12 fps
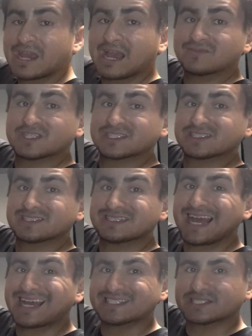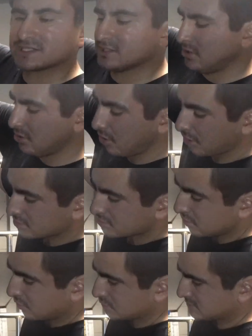have this nice long
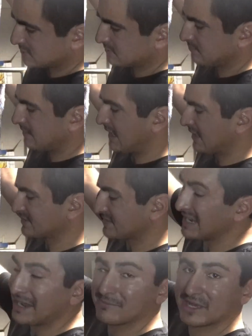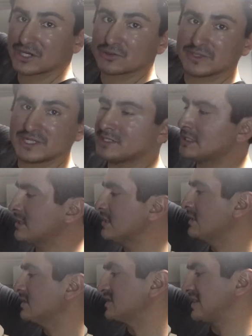coat by Sam Edelman.
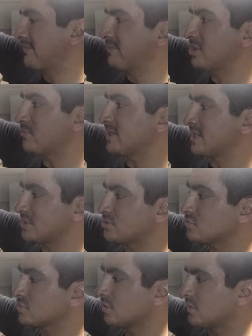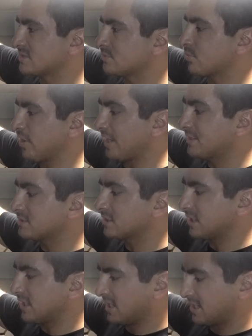Sam Edelman I do know as a brand.
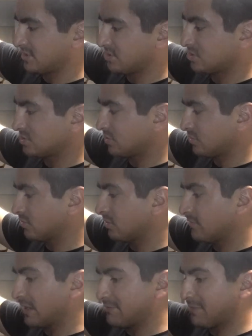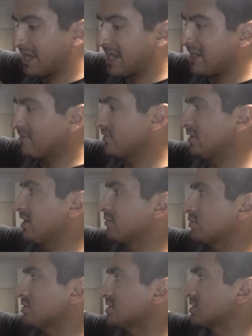I just don't know if I may have luck
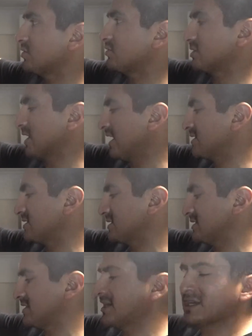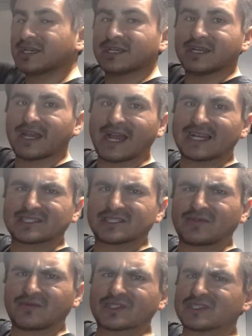with this coat or not, since it has a
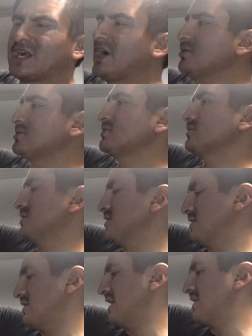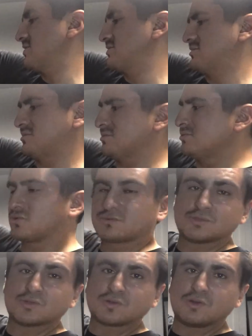different style to it than a
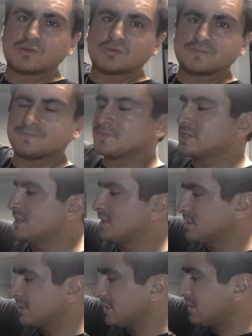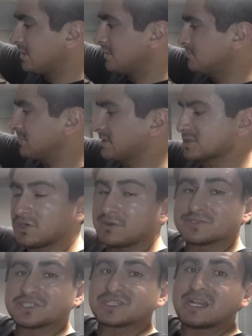normal coat. So
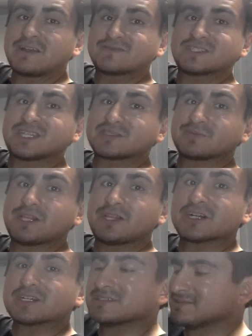I'm just going to have to test my luck.